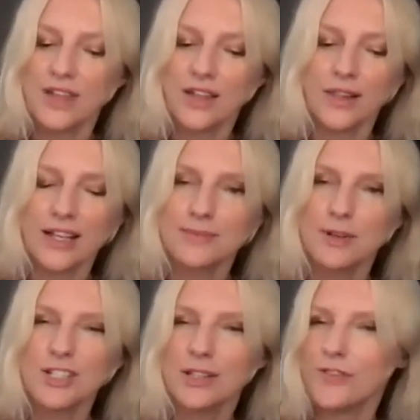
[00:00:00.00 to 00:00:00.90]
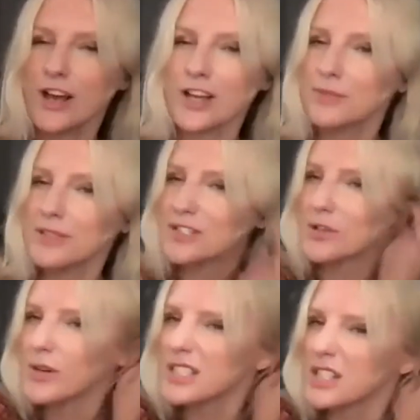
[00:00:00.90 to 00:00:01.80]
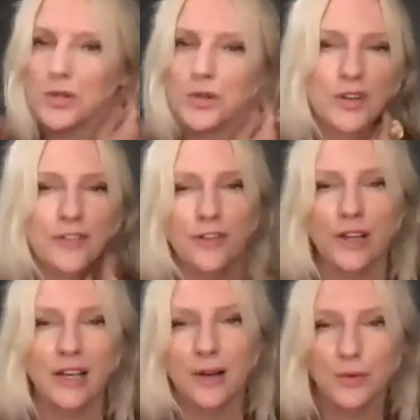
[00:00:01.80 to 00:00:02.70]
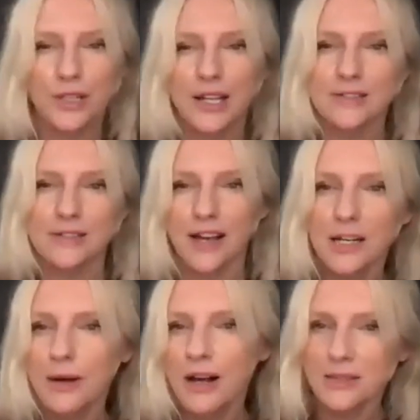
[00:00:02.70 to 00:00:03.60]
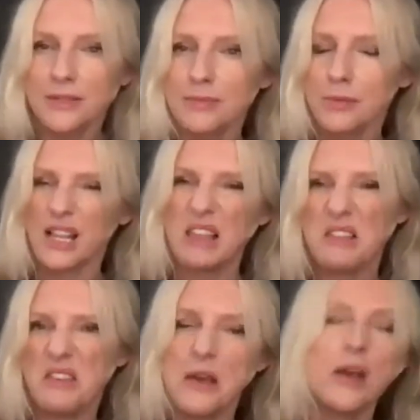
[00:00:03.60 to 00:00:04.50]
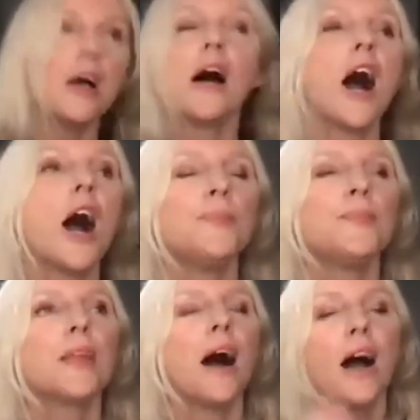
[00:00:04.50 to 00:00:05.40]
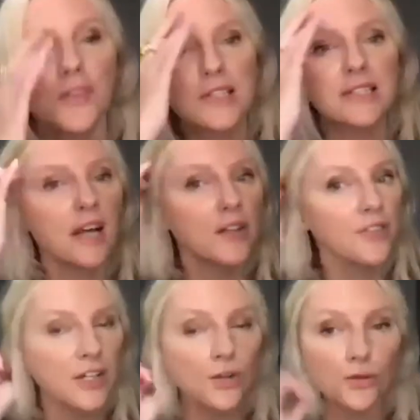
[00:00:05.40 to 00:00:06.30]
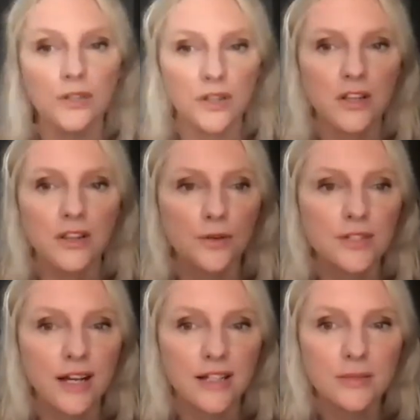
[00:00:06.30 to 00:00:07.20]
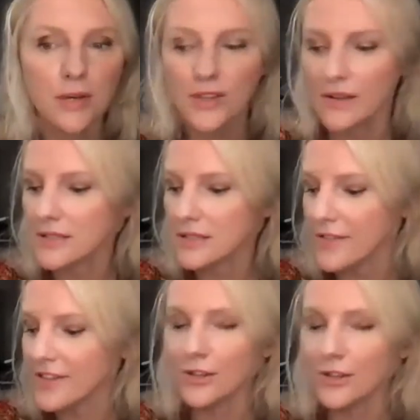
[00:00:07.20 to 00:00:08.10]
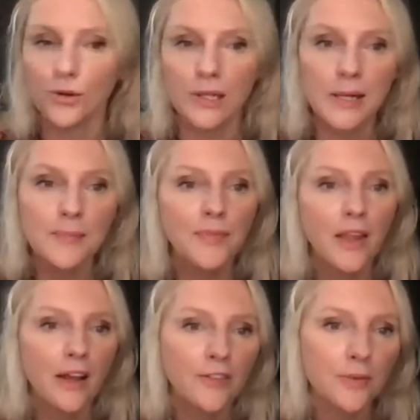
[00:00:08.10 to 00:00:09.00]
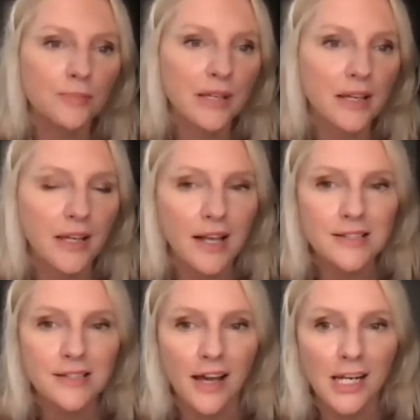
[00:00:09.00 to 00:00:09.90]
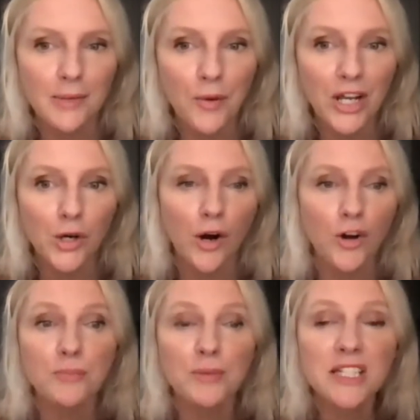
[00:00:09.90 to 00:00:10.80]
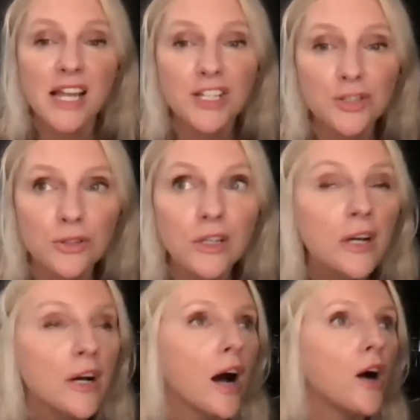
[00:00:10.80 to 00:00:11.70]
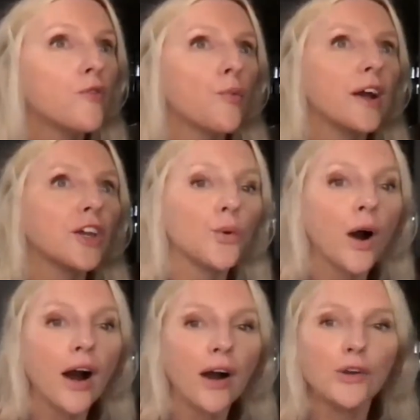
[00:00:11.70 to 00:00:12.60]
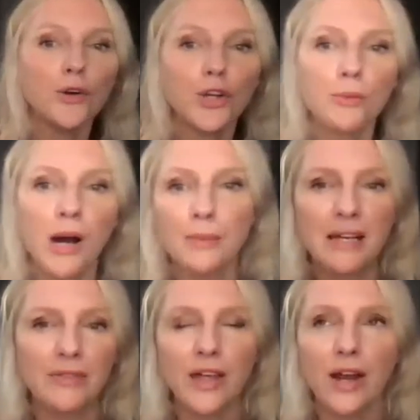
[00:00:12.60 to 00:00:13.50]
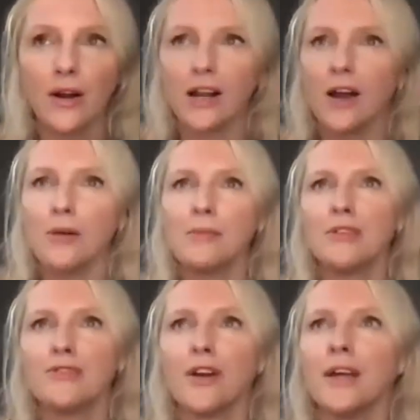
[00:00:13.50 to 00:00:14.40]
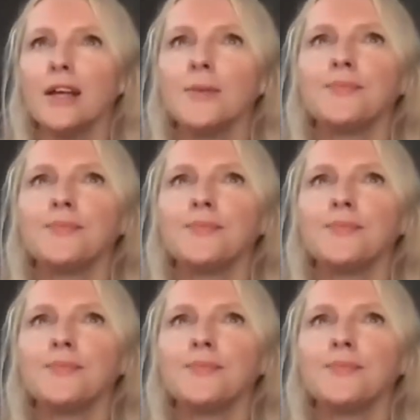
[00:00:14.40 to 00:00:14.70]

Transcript: and curiosity. I think, like, especially in the fashion business, they're always like, "Oh, if you're like really excited about something, people are like." Eh. I think there's nothing cooler than enthusiasm. I think there's nothing cooler than being excited about where you are or the potential of where you are and who you might meet there. And I remember very